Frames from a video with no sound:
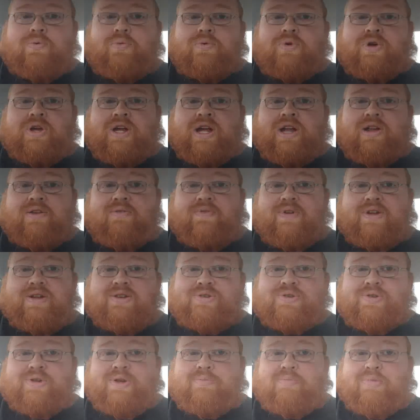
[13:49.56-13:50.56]
can
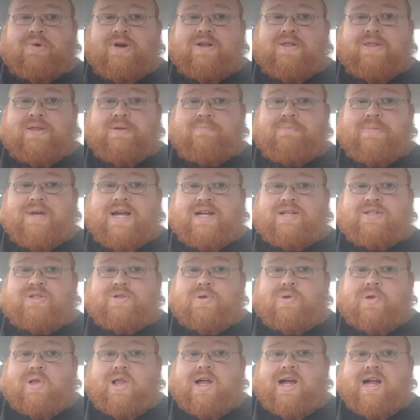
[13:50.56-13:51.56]
eventually bring them back
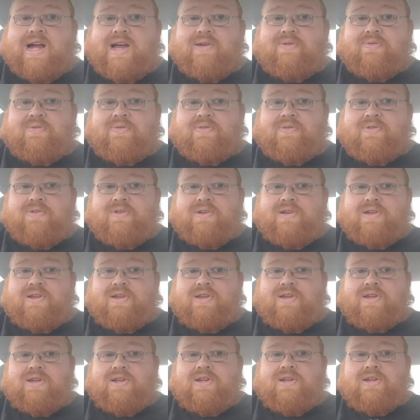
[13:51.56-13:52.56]
to life
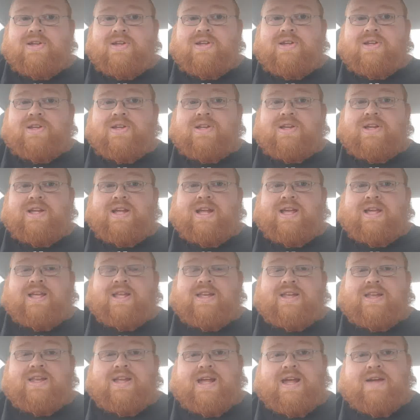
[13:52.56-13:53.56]

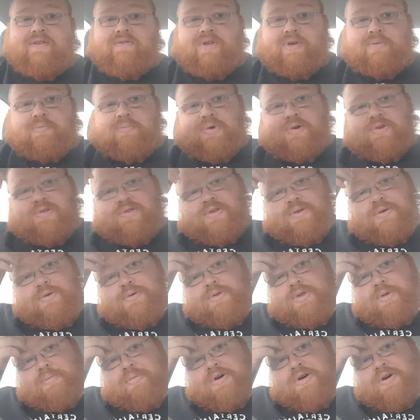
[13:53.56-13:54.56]
and have them pursue
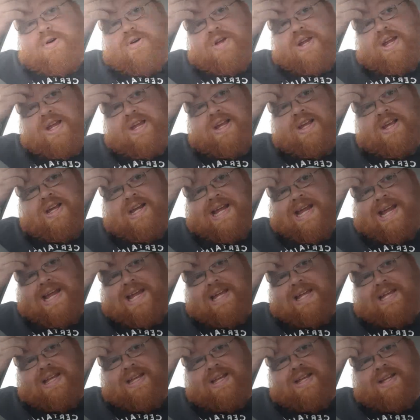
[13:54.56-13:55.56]
the party
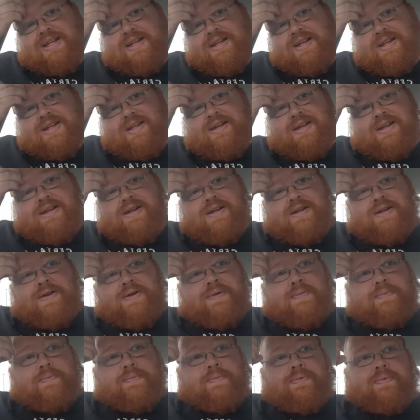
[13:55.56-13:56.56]
again.
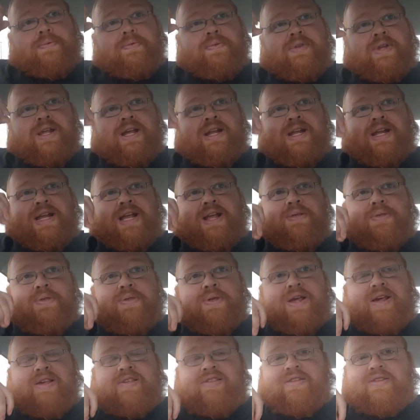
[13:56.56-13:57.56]
And again,
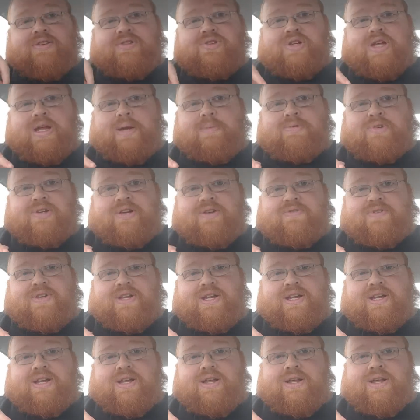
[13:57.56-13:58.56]
thanks to the shape
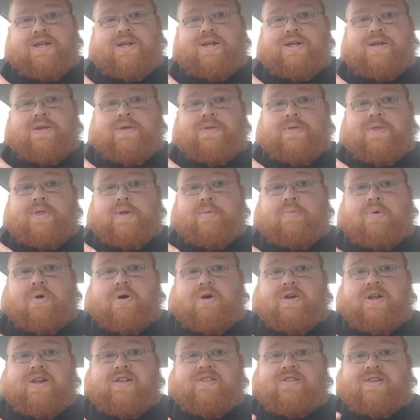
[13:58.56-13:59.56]
shifting, the
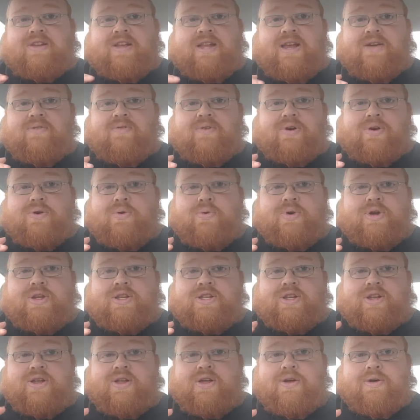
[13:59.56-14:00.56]
party's never going
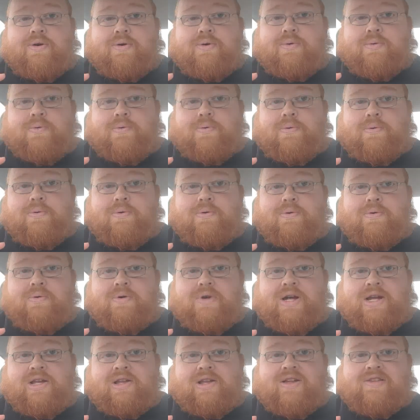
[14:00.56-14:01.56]
to know
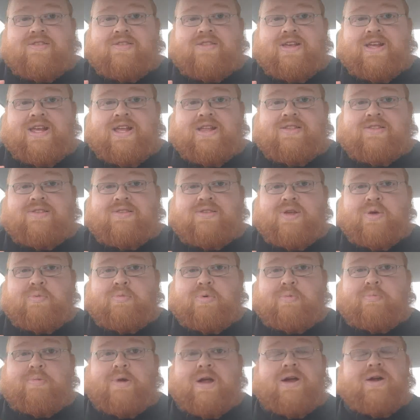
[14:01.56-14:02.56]
unless they get
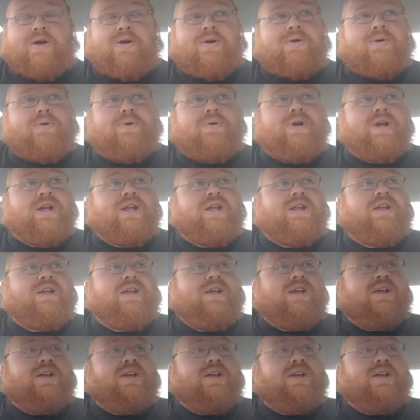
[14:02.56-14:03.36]
super paranoid